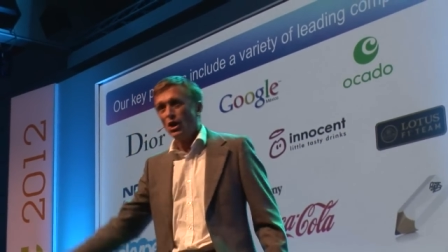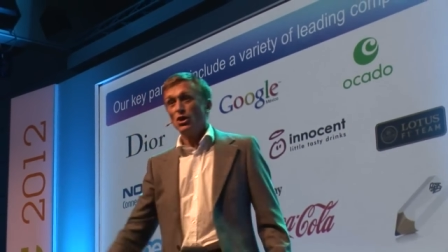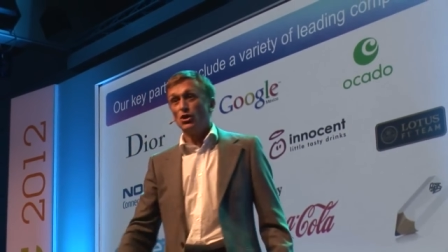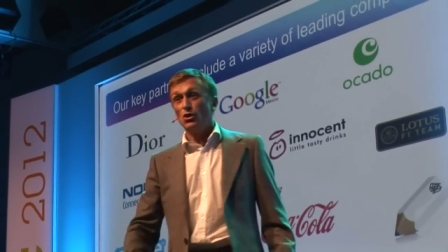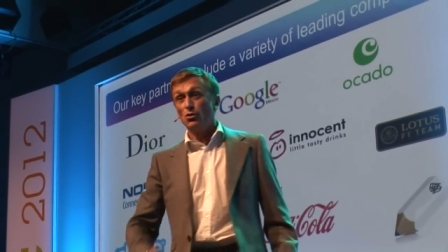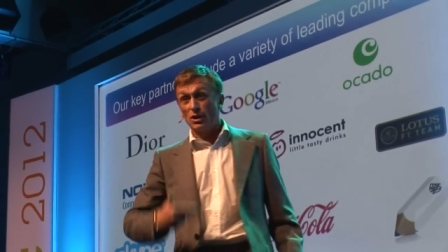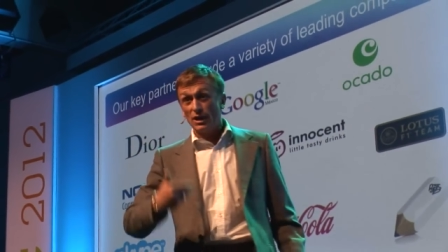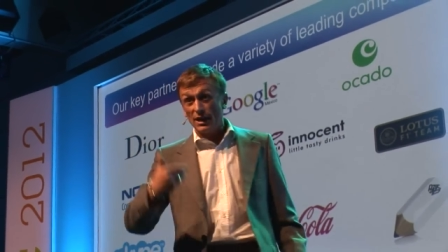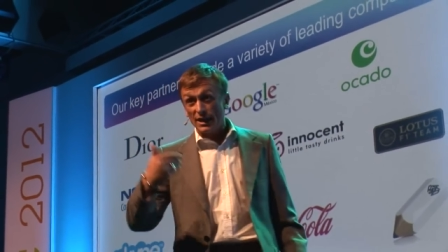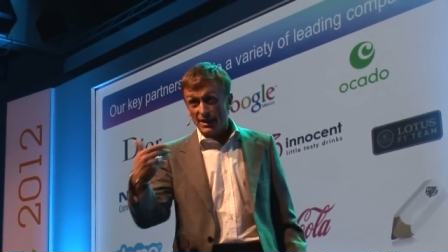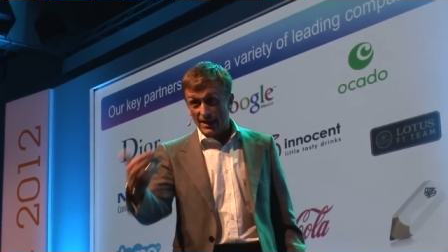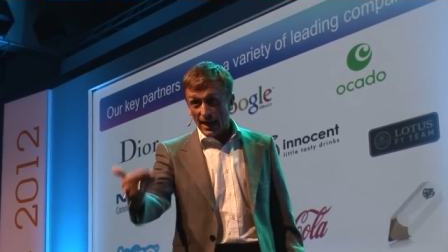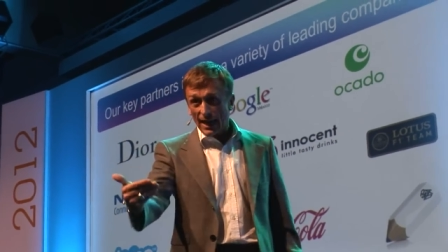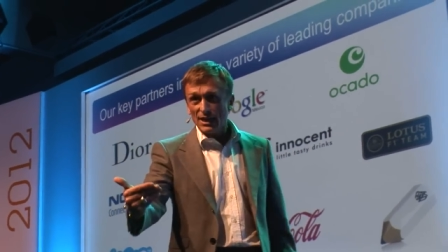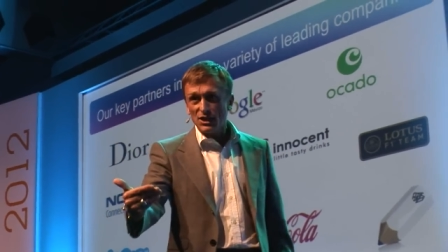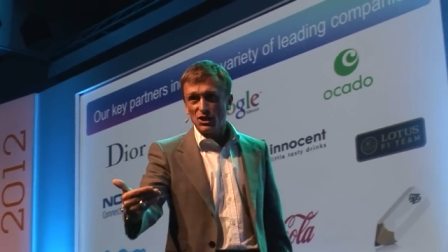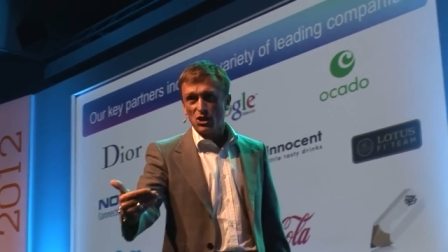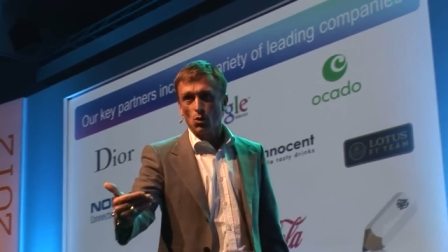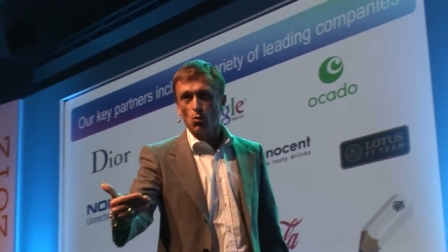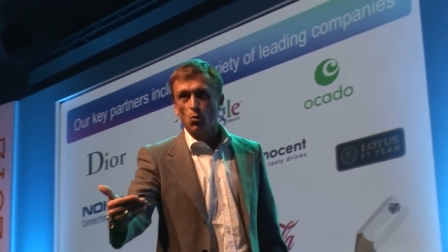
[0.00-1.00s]
You can
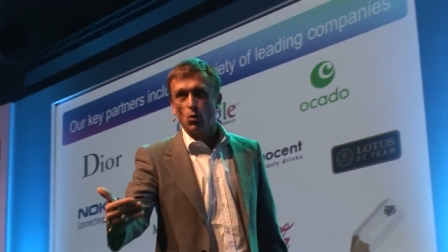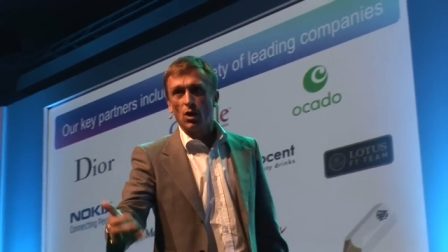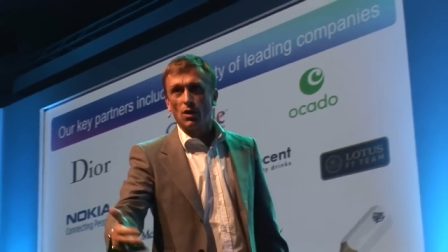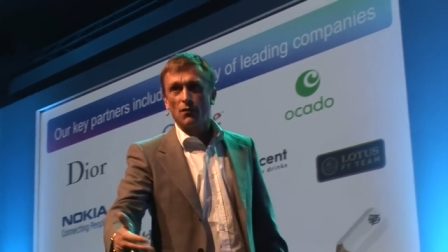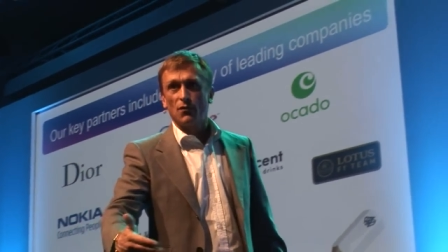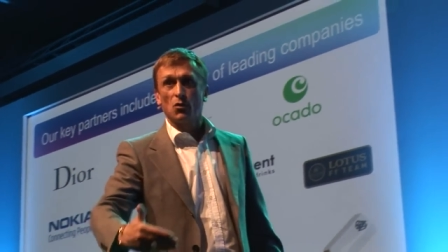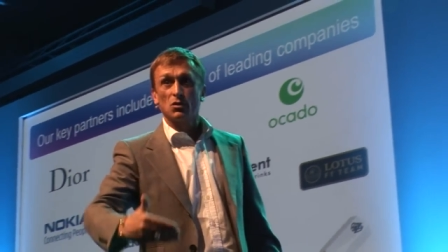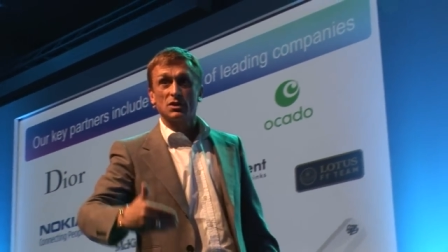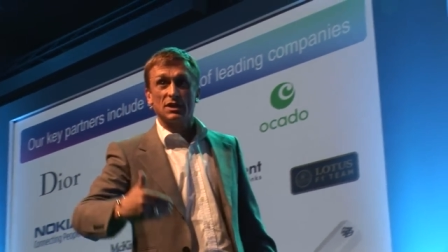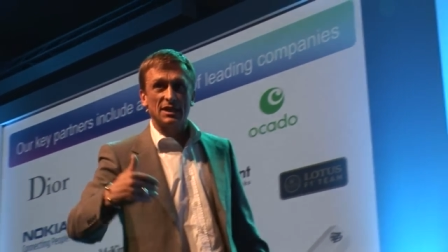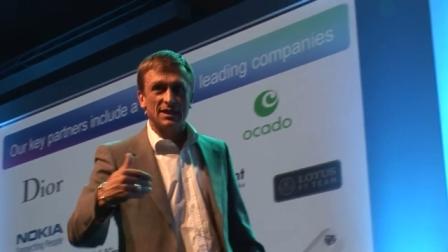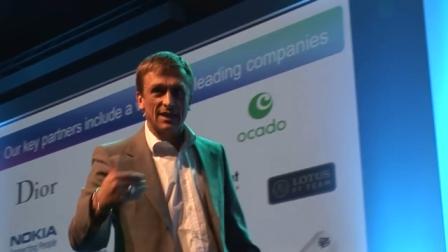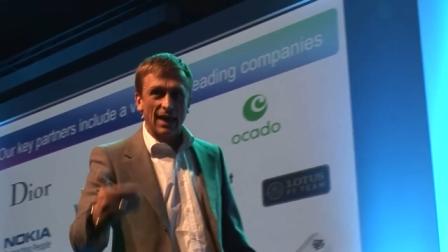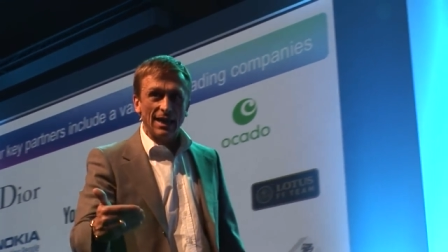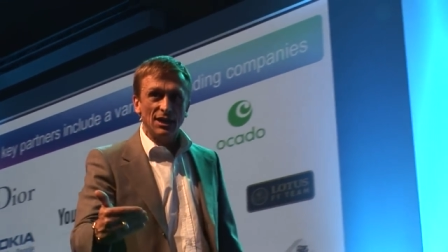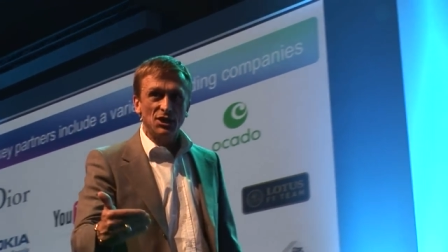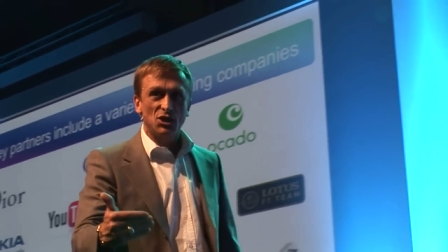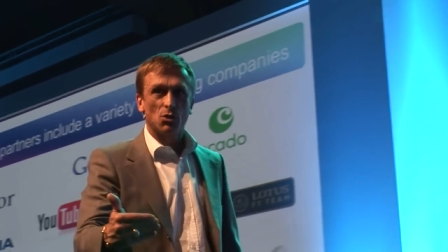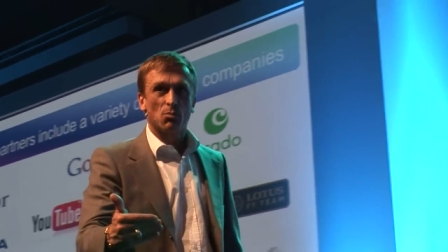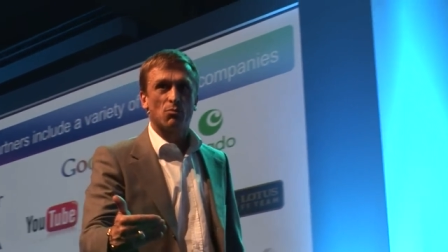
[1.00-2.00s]
engage your workforce,
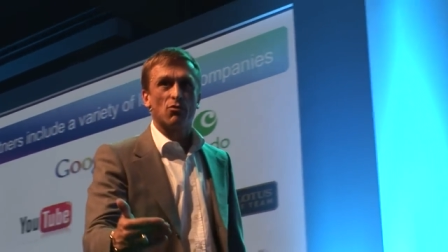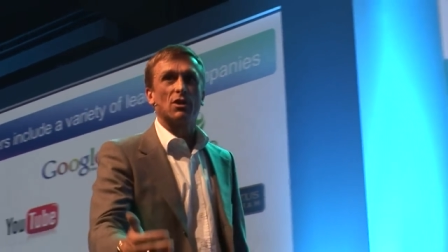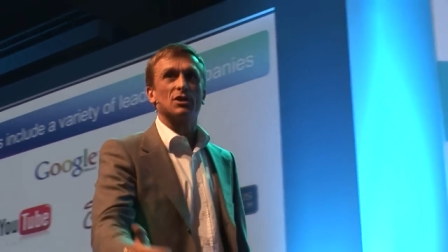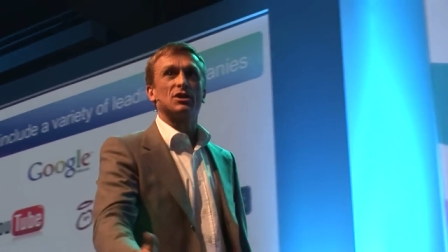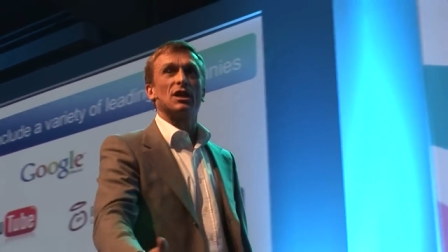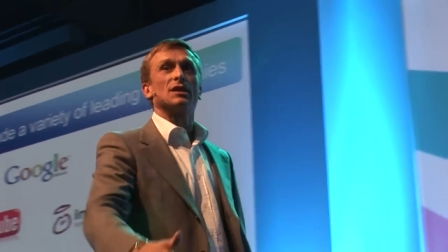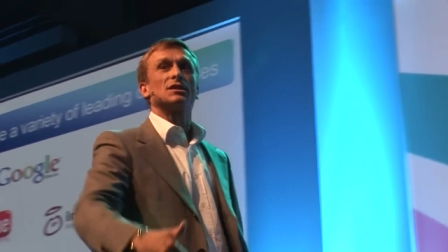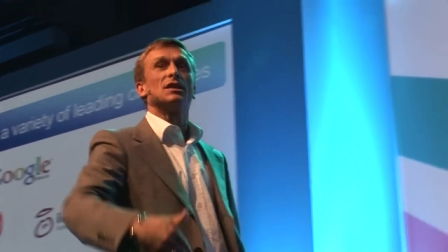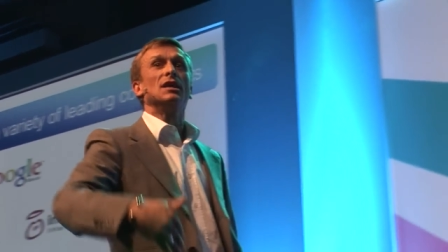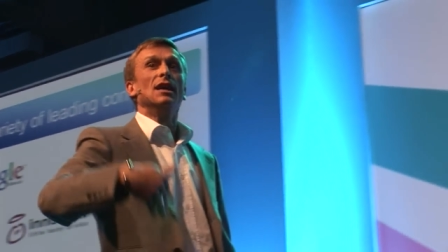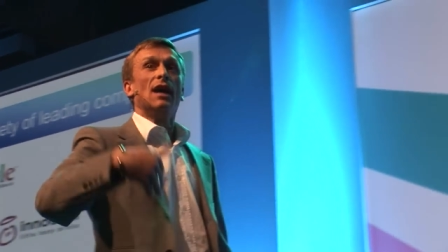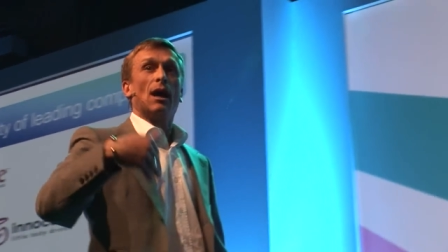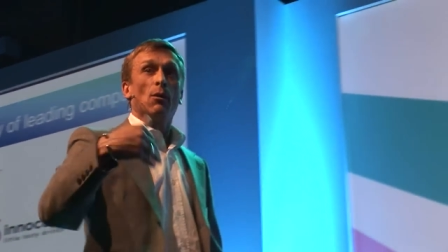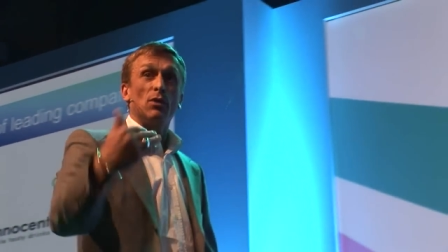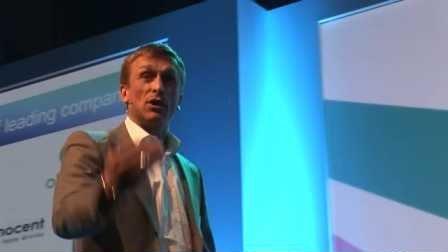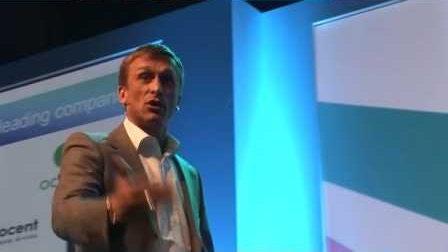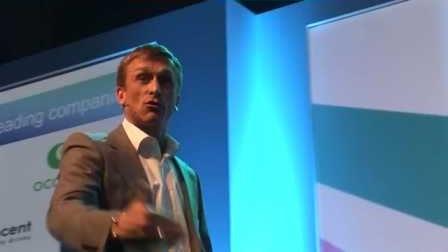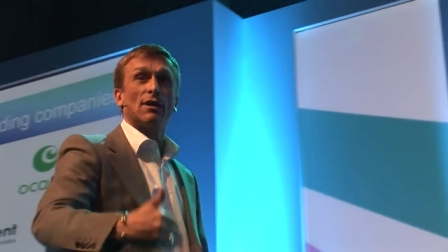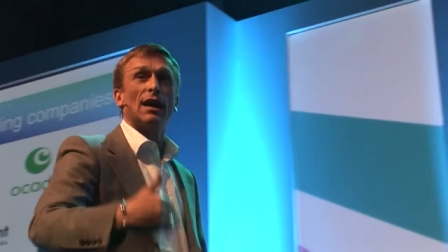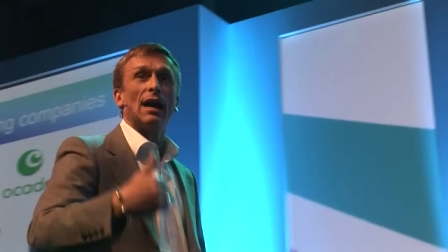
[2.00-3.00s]
engage your product, and
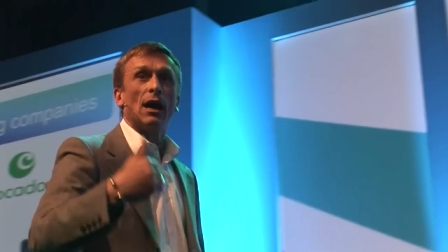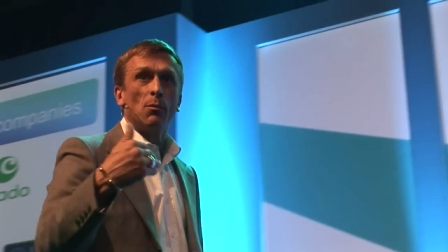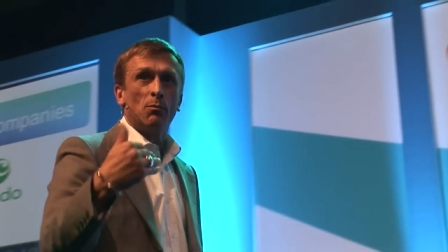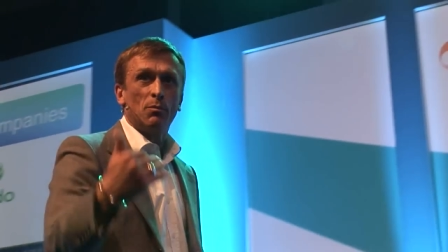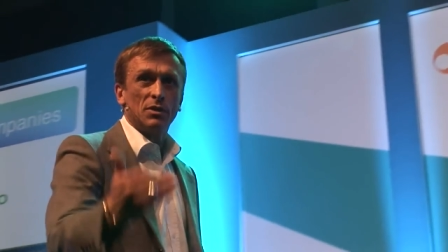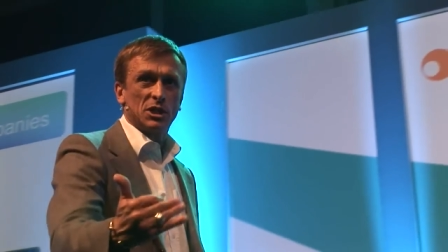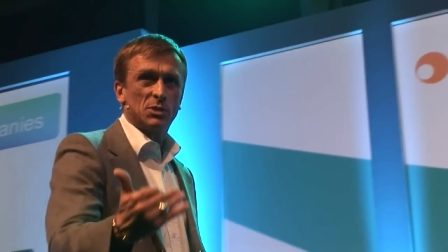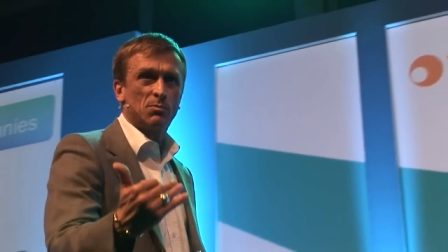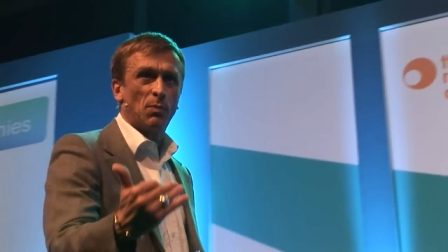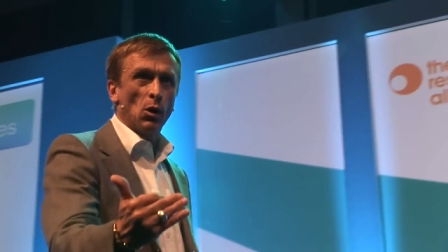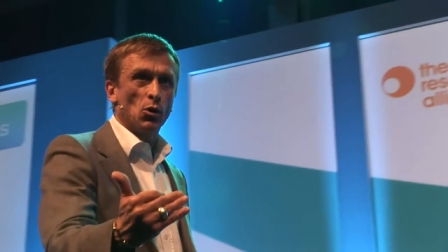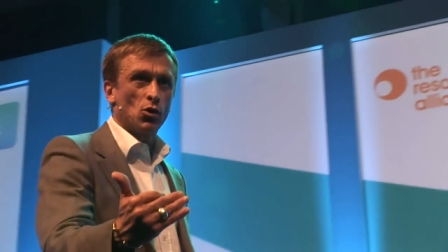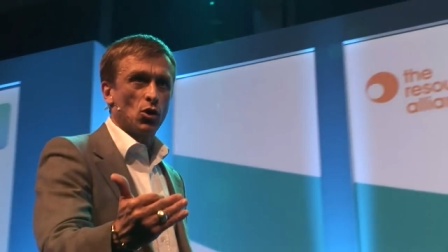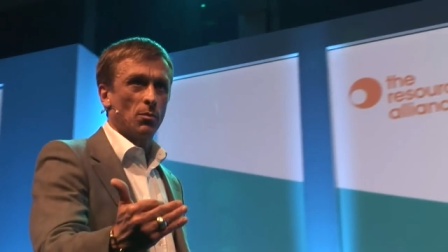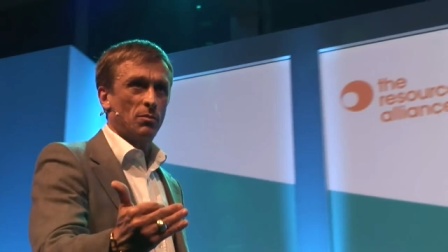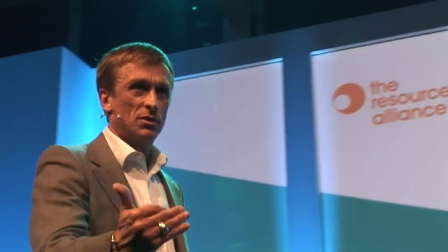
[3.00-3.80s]
we create a bespoke